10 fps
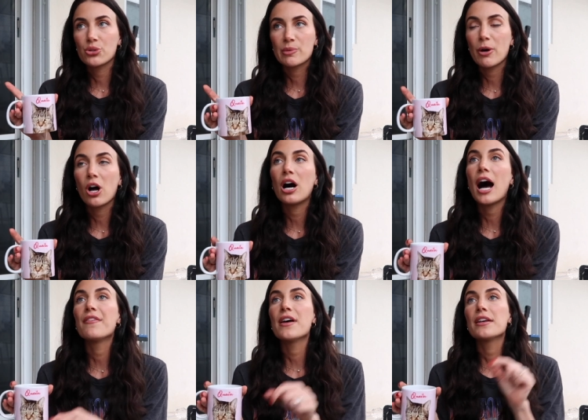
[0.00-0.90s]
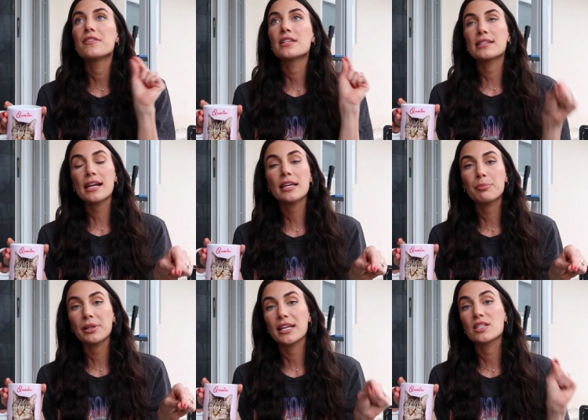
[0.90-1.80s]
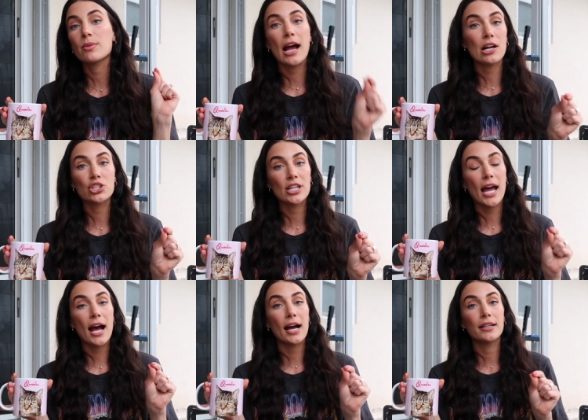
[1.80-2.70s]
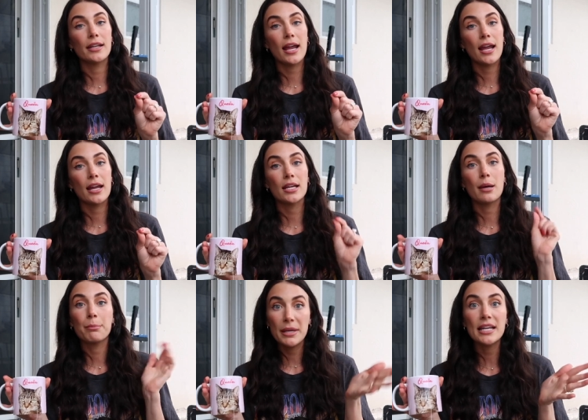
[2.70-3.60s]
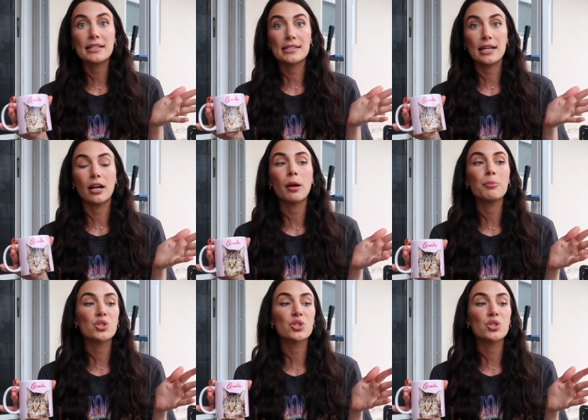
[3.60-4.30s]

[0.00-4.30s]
too small. And then the second place we actually had a meeting set up.